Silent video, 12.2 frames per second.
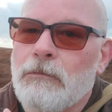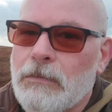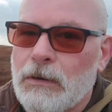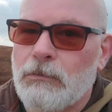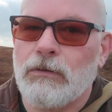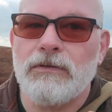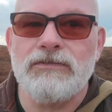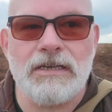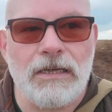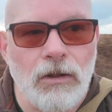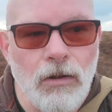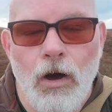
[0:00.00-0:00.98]
People have
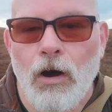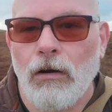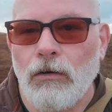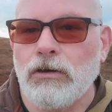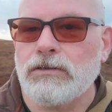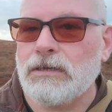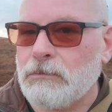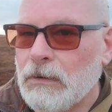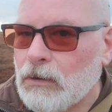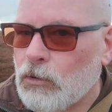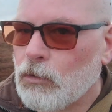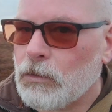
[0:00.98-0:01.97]
seen a lot as they've
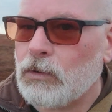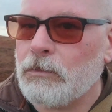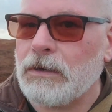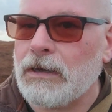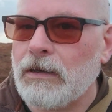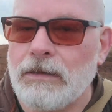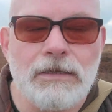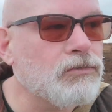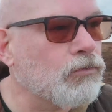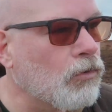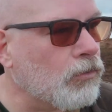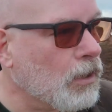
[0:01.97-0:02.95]
been going up and down this
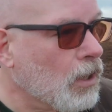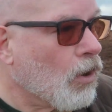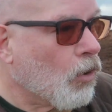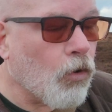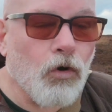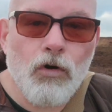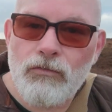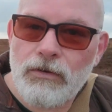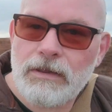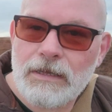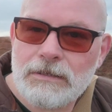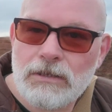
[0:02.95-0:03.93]
road, over
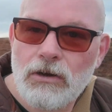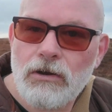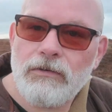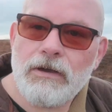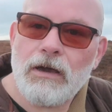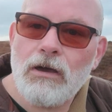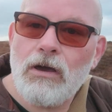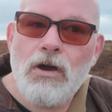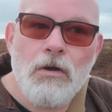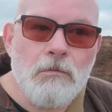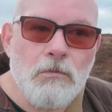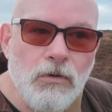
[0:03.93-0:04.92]
in this area,
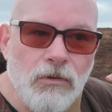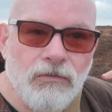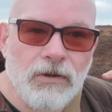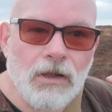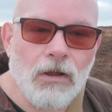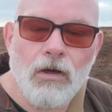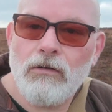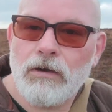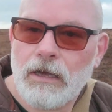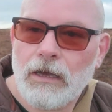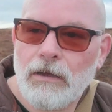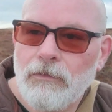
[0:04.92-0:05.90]
moving along
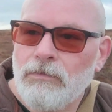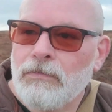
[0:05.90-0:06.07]
here.